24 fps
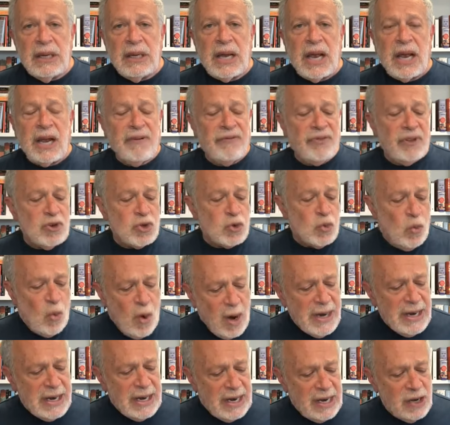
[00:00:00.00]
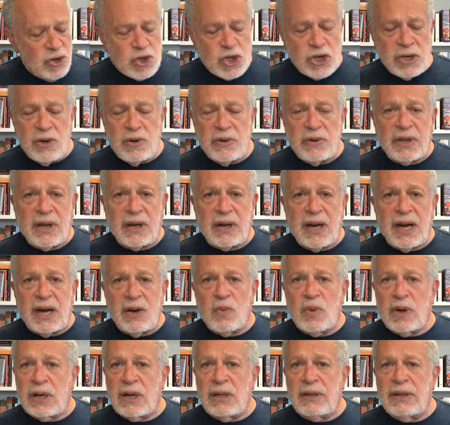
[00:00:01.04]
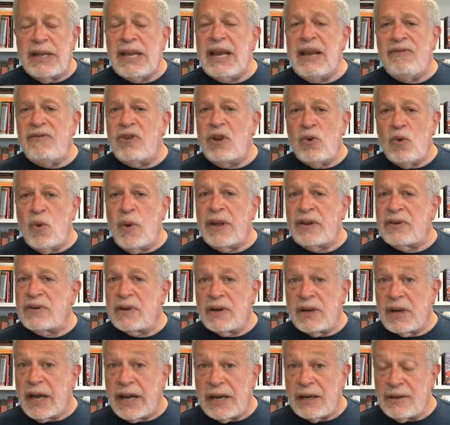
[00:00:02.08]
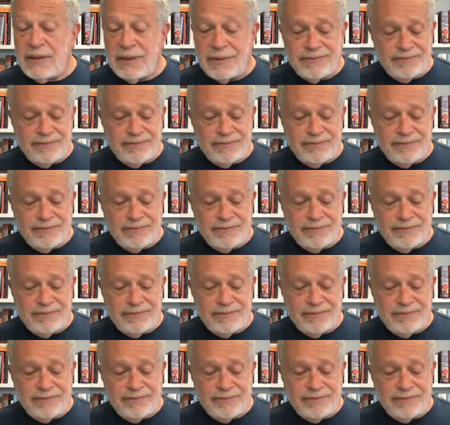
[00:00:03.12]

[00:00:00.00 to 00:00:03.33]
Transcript: And if there's one issue that I want to leave you with tonight,